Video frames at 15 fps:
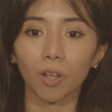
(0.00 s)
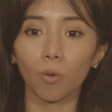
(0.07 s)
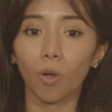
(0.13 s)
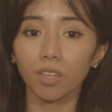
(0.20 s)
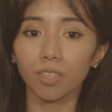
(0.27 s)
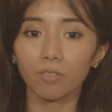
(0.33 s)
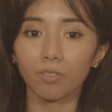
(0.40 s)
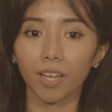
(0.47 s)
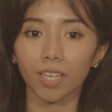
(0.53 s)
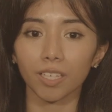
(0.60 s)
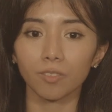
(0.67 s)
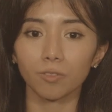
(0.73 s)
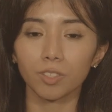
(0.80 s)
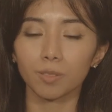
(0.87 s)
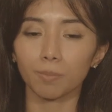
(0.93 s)
that qualify
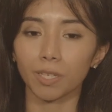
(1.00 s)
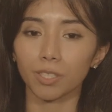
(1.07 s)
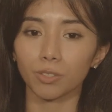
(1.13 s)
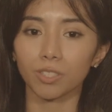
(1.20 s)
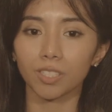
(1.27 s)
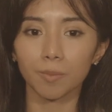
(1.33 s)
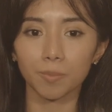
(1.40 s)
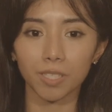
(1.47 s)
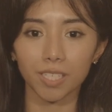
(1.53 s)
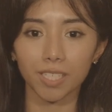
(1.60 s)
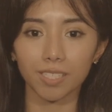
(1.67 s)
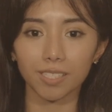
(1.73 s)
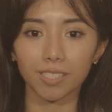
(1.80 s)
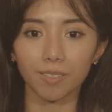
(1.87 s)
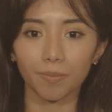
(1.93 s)
for special
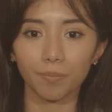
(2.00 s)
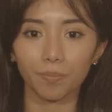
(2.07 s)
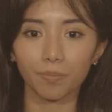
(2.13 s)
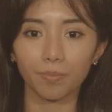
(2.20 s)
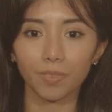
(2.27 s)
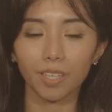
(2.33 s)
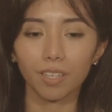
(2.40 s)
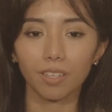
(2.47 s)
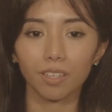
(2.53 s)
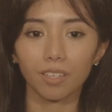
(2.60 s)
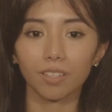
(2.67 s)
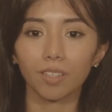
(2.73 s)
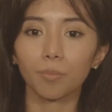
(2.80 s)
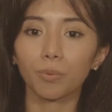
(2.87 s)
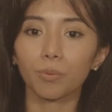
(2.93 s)
subsidies.
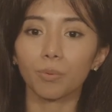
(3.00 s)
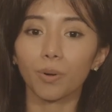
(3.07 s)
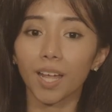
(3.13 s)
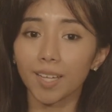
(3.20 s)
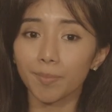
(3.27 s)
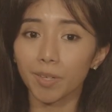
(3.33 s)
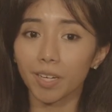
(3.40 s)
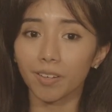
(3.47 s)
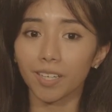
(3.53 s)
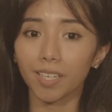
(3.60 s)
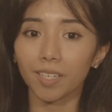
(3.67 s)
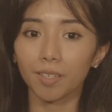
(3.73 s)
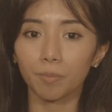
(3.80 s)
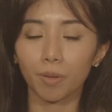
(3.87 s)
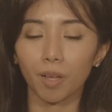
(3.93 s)
The
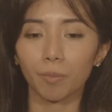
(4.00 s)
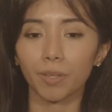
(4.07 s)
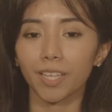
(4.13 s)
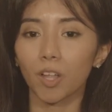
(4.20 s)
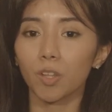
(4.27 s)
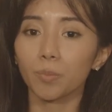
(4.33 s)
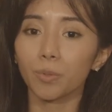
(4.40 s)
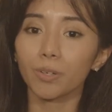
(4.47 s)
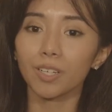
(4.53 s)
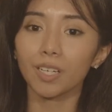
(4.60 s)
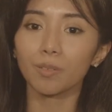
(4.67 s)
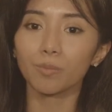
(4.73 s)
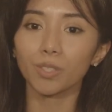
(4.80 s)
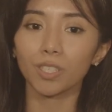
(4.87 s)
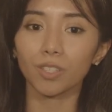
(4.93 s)
primary public health
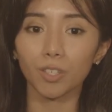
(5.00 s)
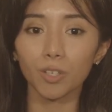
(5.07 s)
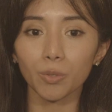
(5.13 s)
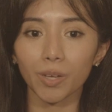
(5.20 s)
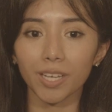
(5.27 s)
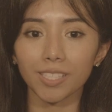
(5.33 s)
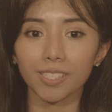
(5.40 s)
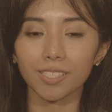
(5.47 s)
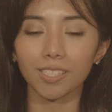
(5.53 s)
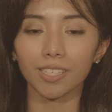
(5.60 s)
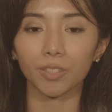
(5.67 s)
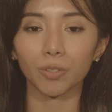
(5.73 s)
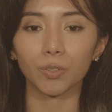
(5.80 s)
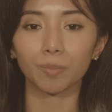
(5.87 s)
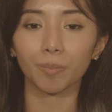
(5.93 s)
programs in the U.S.
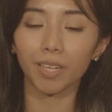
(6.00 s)
include